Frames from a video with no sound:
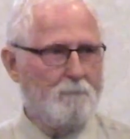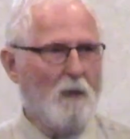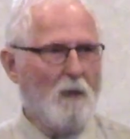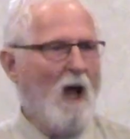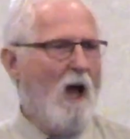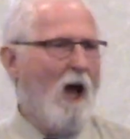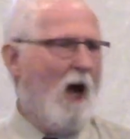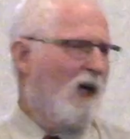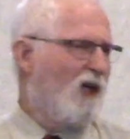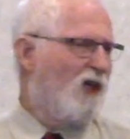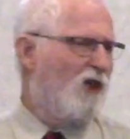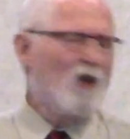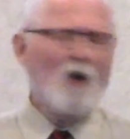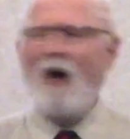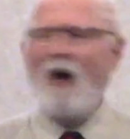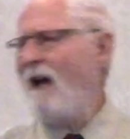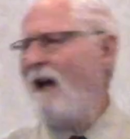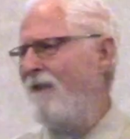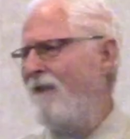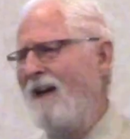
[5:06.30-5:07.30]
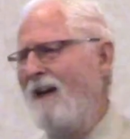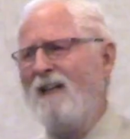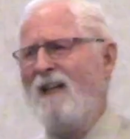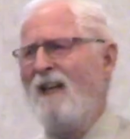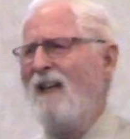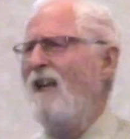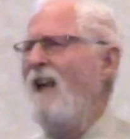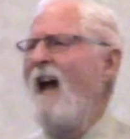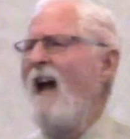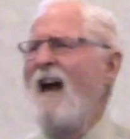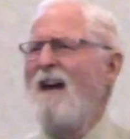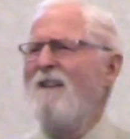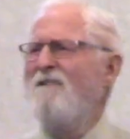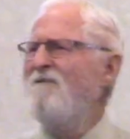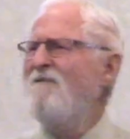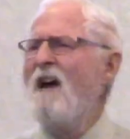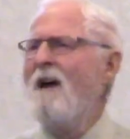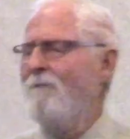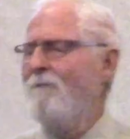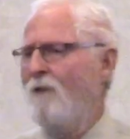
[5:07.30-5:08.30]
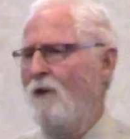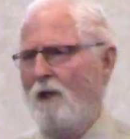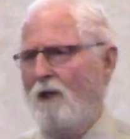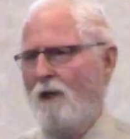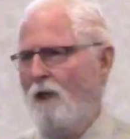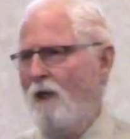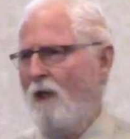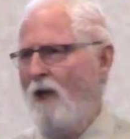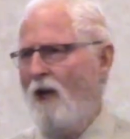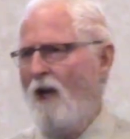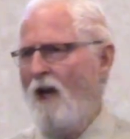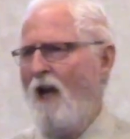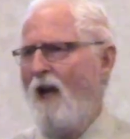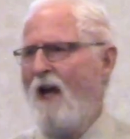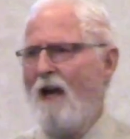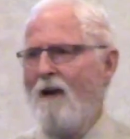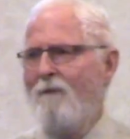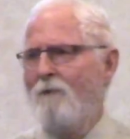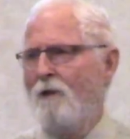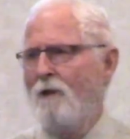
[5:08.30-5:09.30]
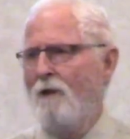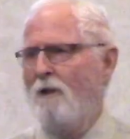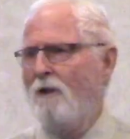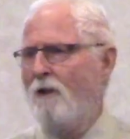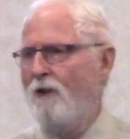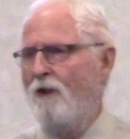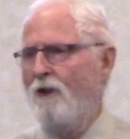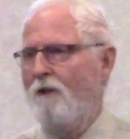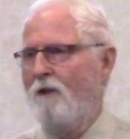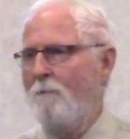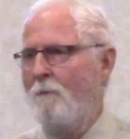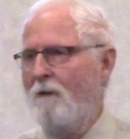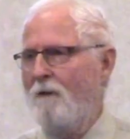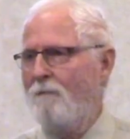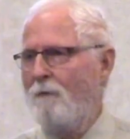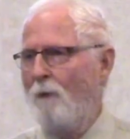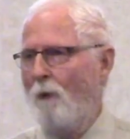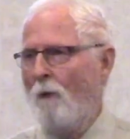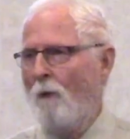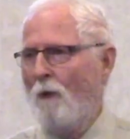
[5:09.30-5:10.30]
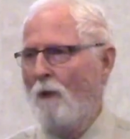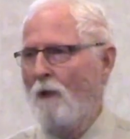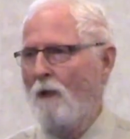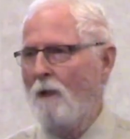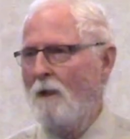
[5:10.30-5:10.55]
A cry that he had never, ever heard before,